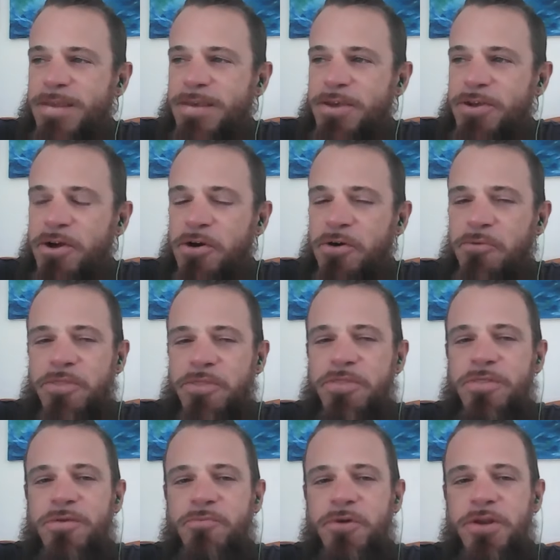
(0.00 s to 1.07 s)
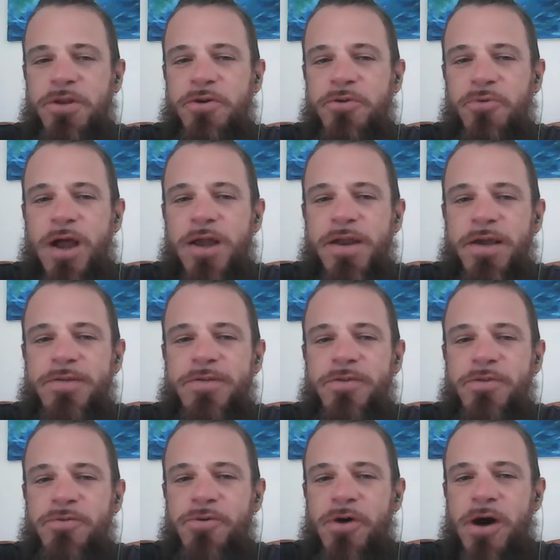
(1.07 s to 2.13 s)
You know, with when you're right next
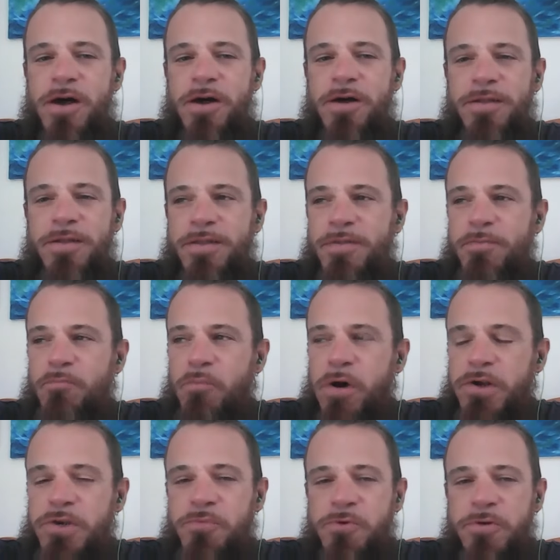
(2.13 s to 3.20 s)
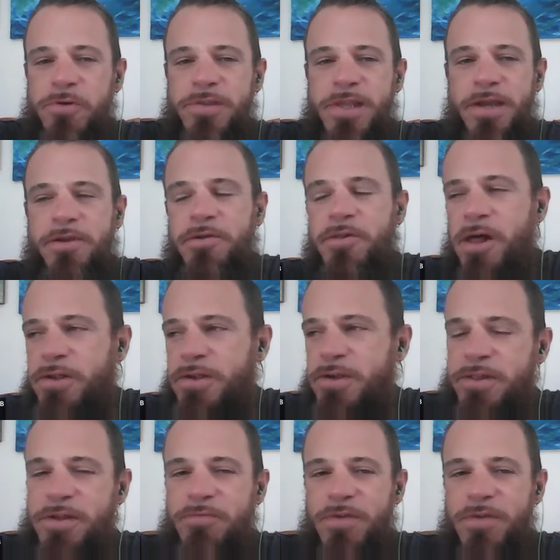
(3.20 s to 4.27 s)
to a much more
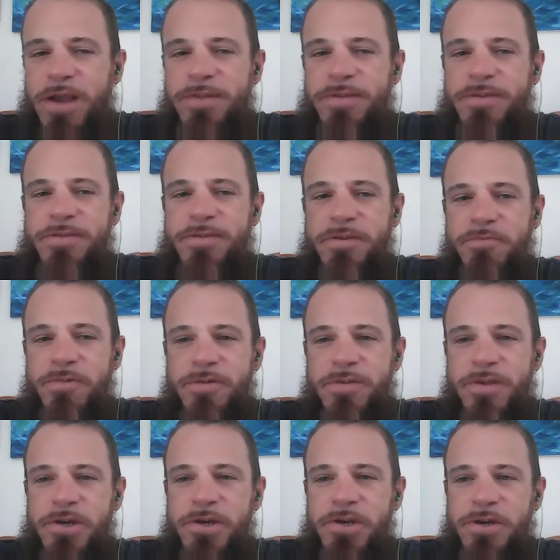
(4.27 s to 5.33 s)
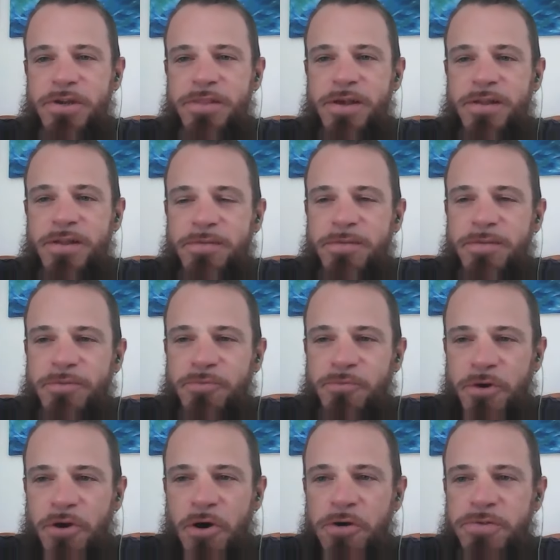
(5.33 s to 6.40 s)
technologically advanced civilization that
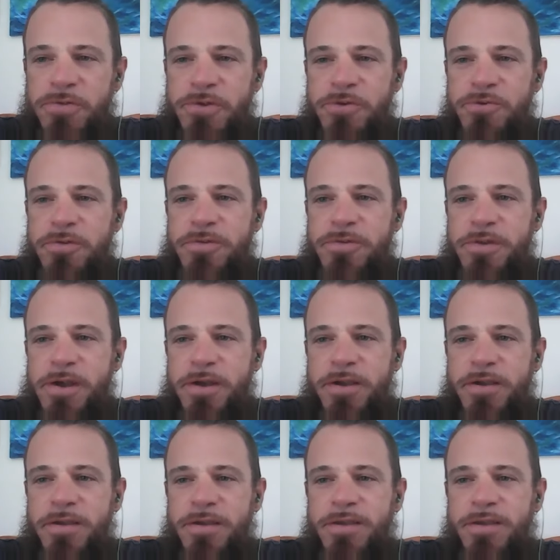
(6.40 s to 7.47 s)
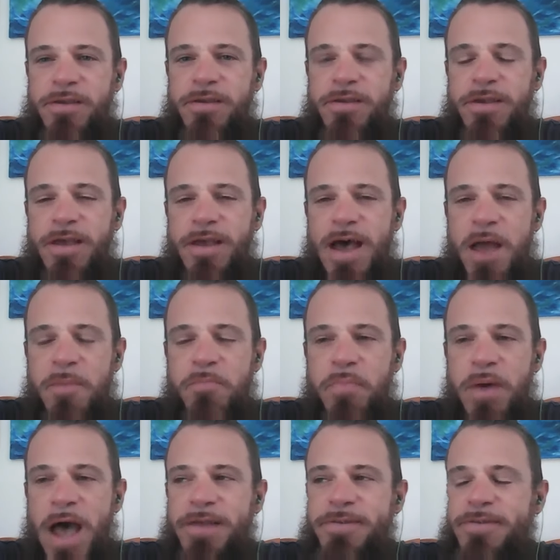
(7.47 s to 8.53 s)
regards you as like, at
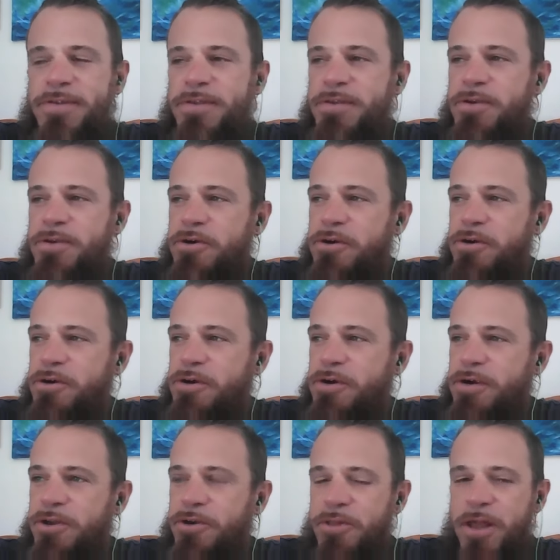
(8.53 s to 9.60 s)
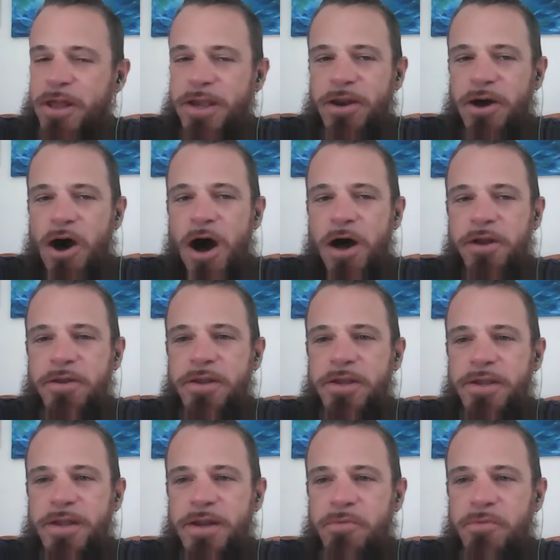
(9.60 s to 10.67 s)
best you're like an
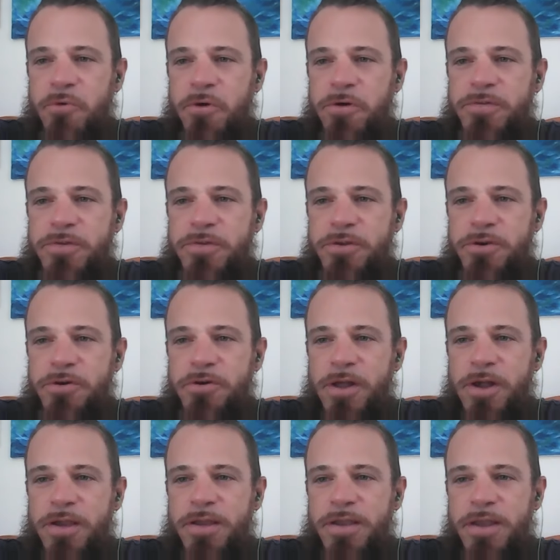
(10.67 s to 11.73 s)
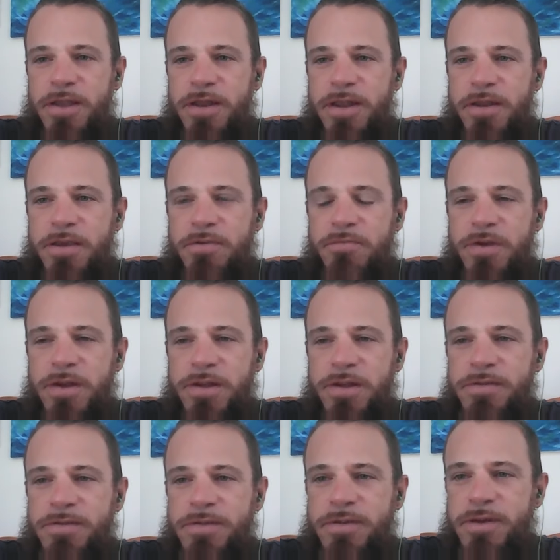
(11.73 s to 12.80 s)
oddity, and at worst you're like an
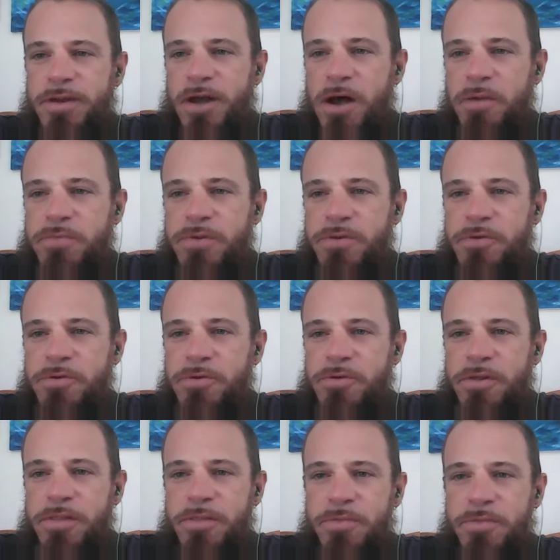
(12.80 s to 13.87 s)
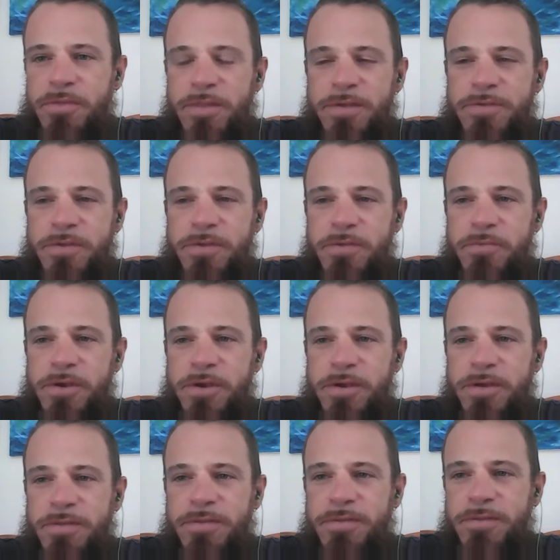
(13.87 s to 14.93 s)
inconvenience and an obstacle that needs to
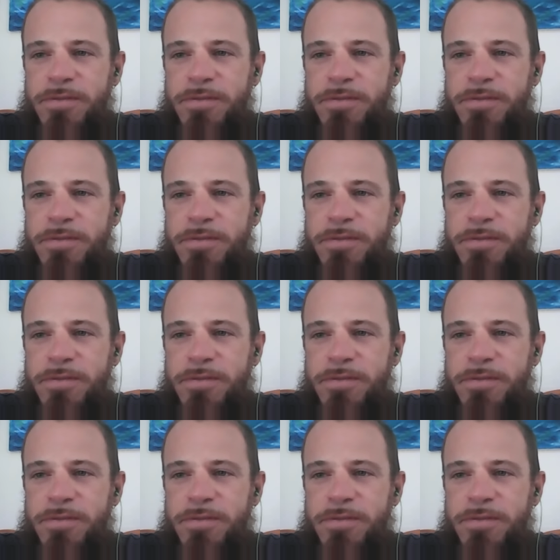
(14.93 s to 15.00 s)
be